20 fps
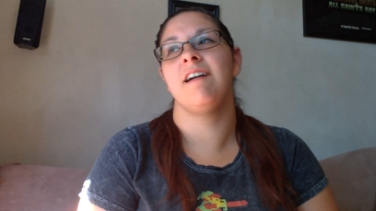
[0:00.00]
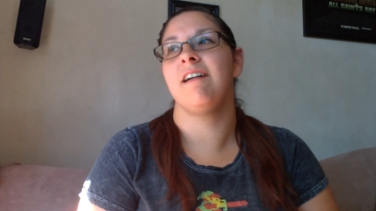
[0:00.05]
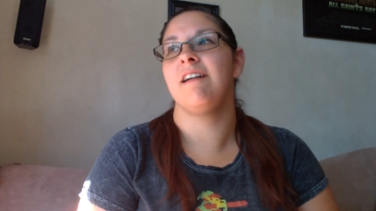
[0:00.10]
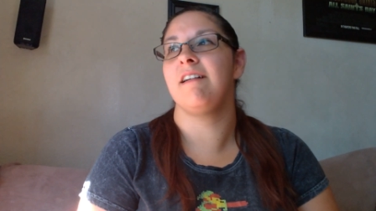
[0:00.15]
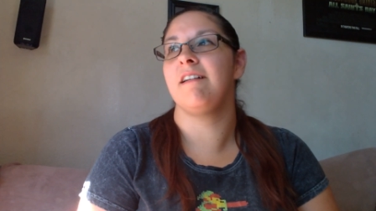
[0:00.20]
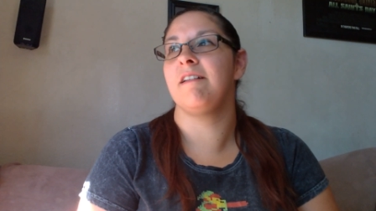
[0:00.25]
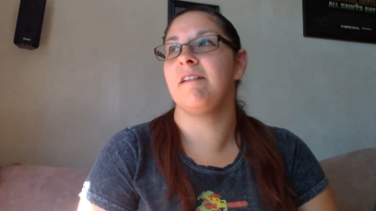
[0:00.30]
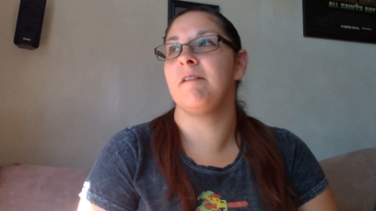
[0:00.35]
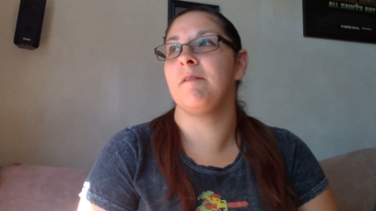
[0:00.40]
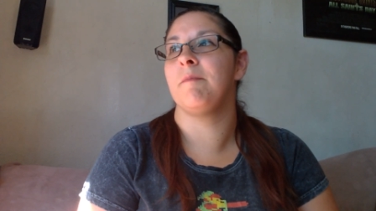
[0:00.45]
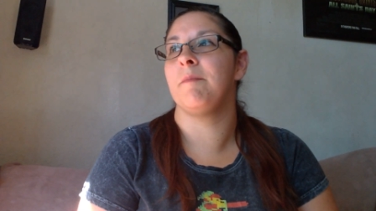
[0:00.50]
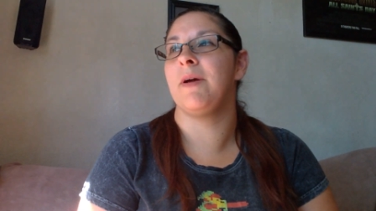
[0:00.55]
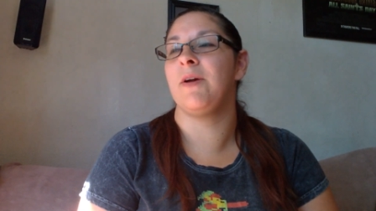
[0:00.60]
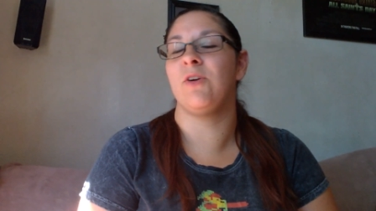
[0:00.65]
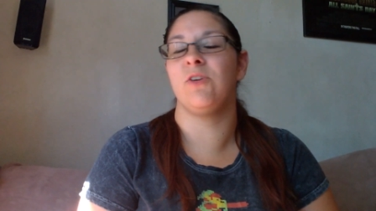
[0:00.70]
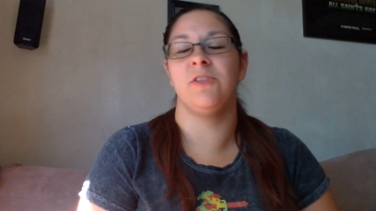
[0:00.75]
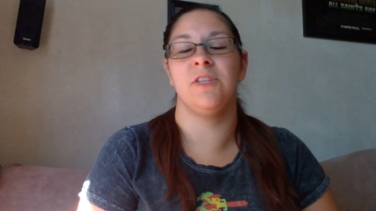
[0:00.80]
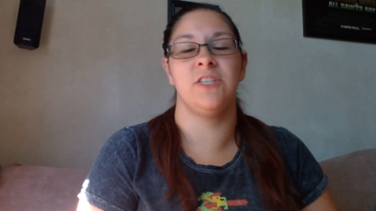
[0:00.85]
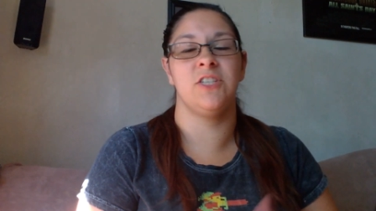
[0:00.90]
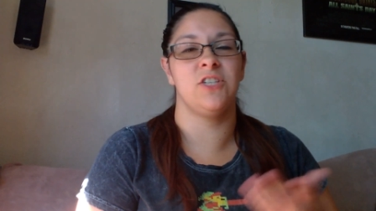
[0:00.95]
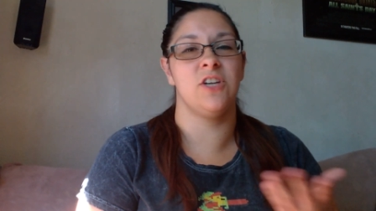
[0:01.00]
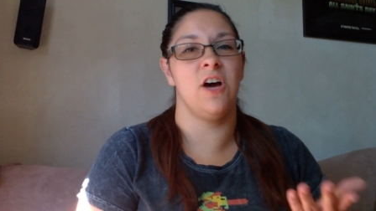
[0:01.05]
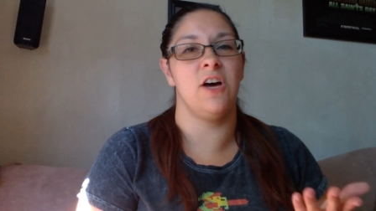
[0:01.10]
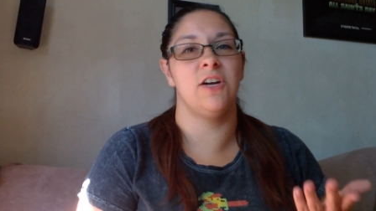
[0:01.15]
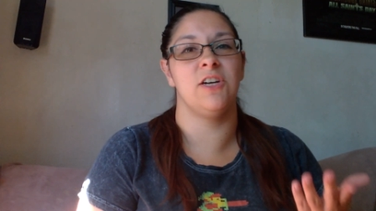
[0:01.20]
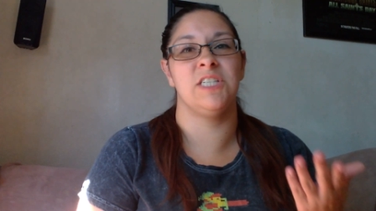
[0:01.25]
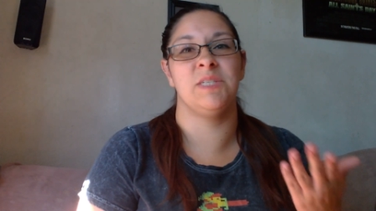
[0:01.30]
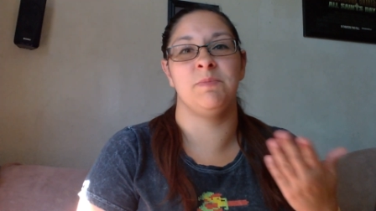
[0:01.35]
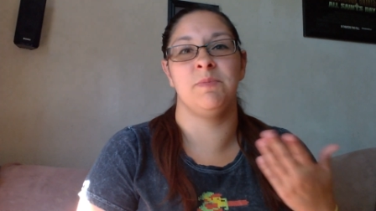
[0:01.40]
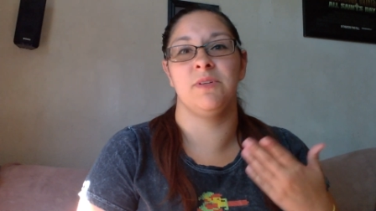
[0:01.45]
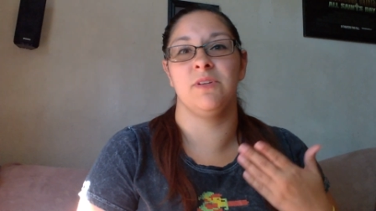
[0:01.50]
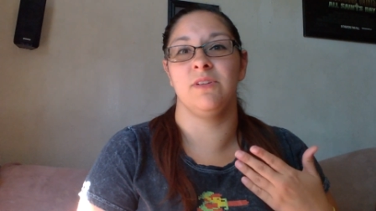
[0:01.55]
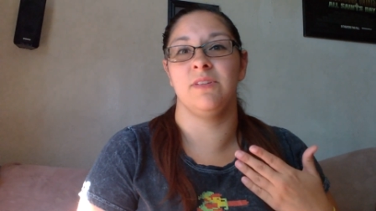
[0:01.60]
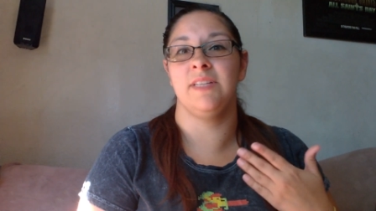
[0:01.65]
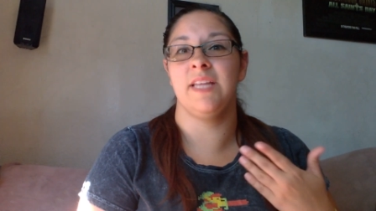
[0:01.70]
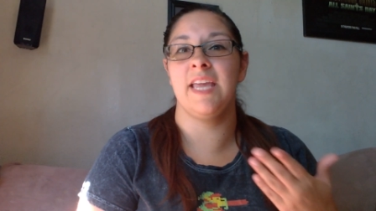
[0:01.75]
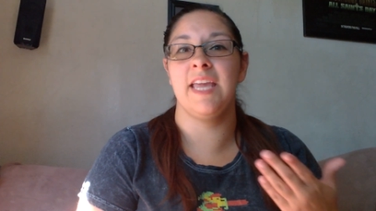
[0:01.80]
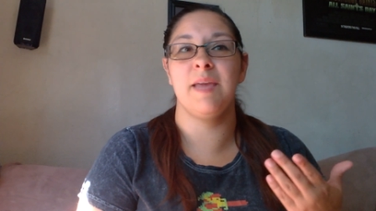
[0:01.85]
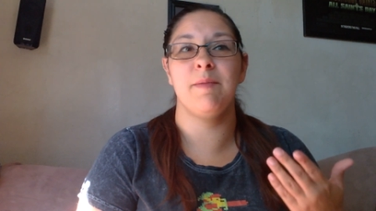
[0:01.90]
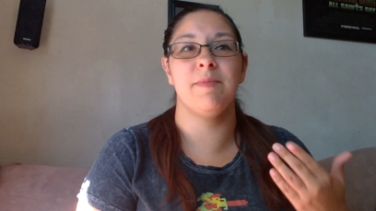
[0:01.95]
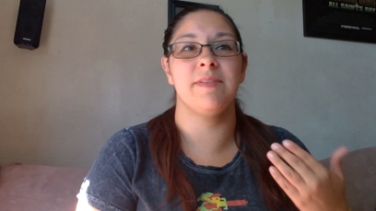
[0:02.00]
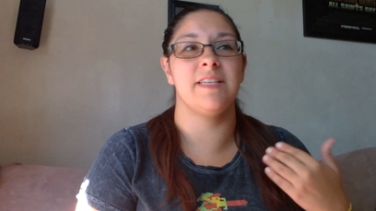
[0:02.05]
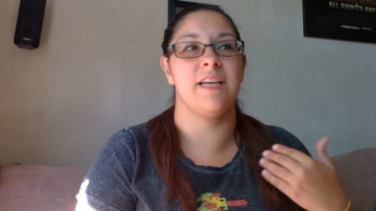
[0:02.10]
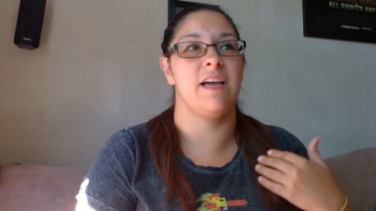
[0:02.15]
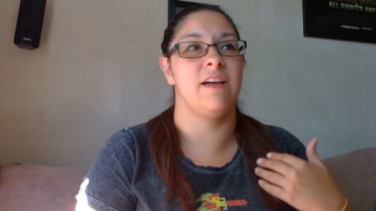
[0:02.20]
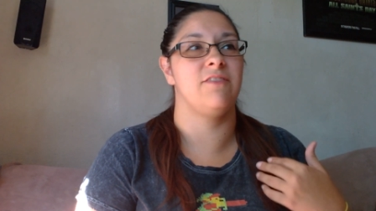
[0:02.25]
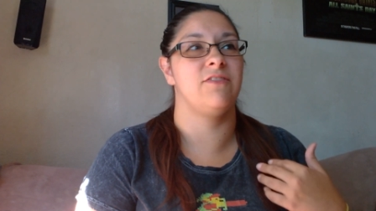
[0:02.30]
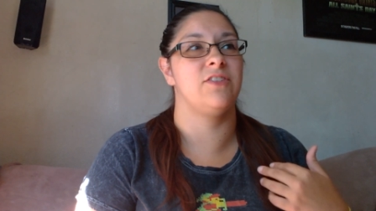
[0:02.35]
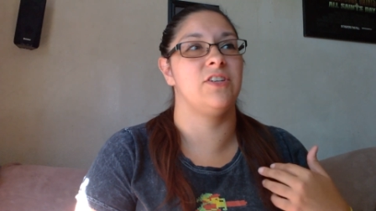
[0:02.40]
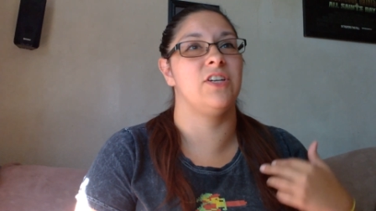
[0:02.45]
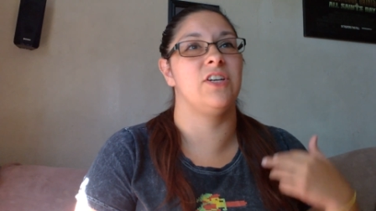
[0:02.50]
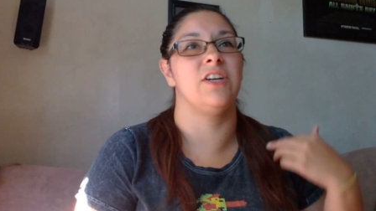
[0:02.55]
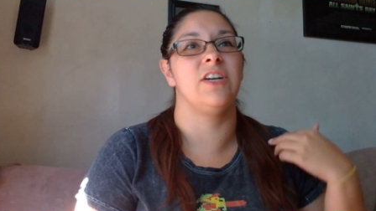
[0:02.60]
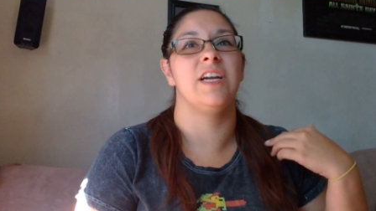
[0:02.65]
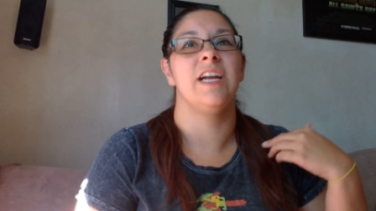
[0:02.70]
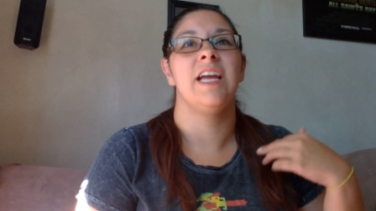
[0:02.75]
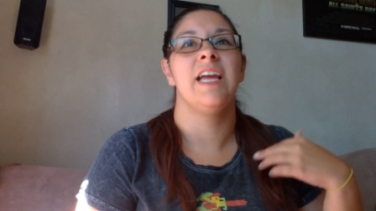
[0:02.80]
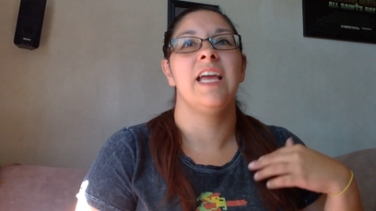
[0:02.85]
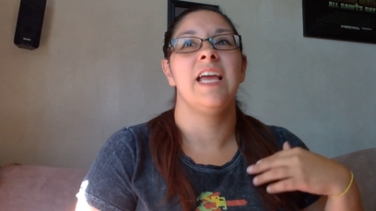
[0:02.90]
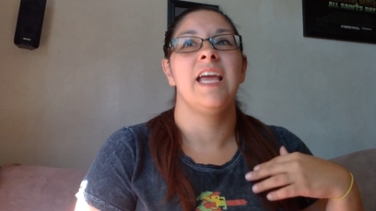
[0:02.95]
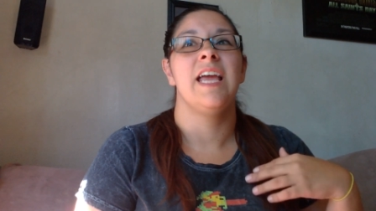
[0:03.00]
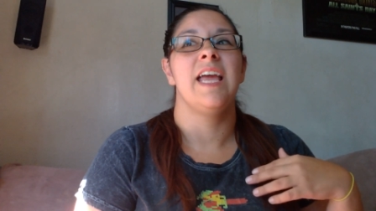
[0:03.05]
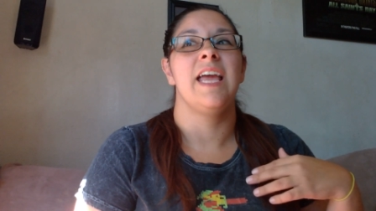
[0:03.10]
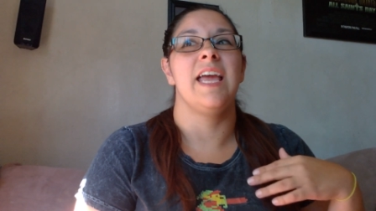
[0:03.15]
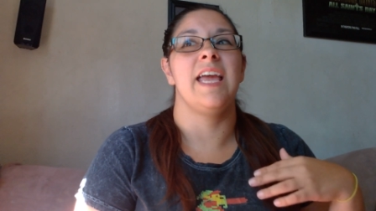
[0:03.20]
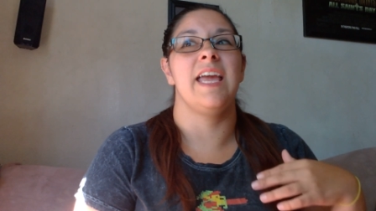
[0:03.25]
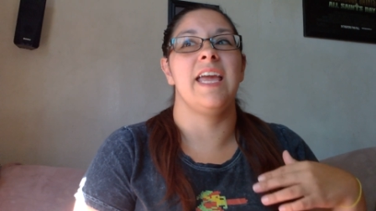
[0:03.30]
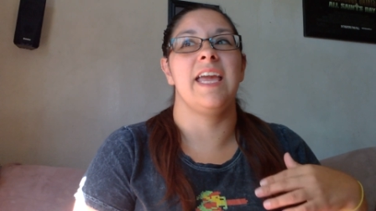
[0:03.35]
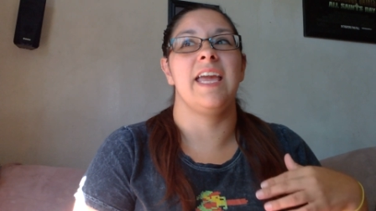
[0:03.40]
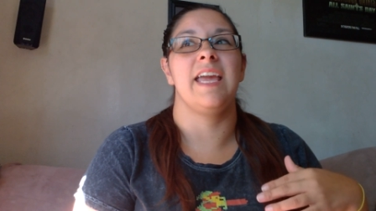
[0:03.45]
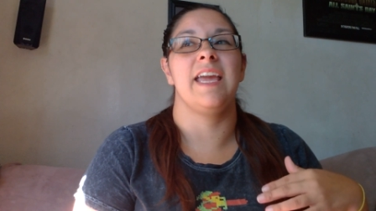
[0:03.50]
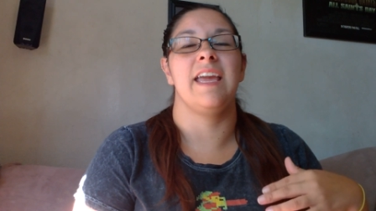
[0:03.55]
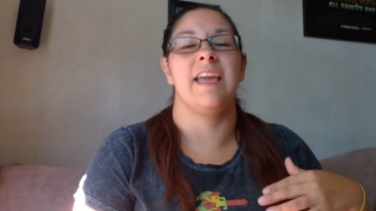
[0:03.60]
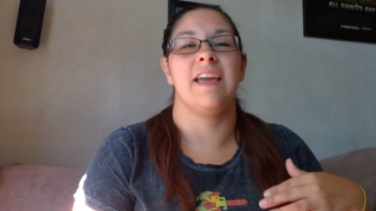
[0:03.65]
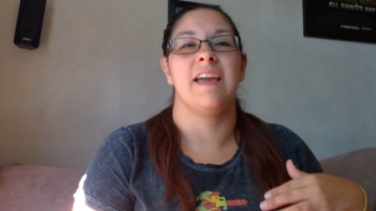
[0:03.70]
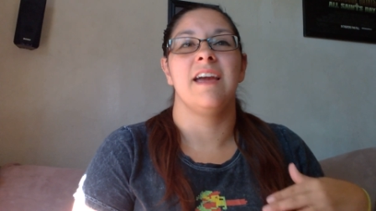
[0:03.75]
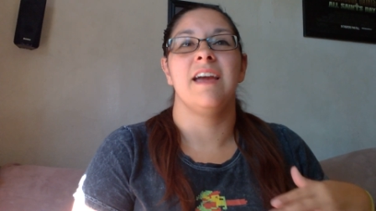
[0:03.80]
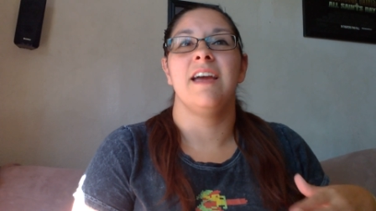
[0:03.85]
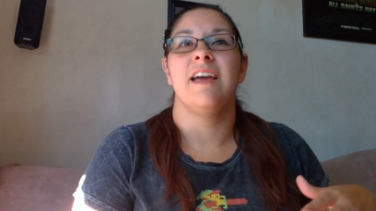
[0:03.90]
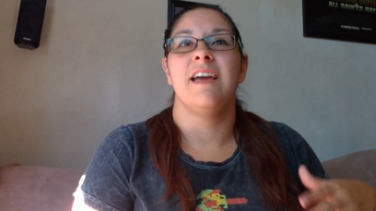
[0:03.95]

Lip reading: My oldest daughter's middle name is after I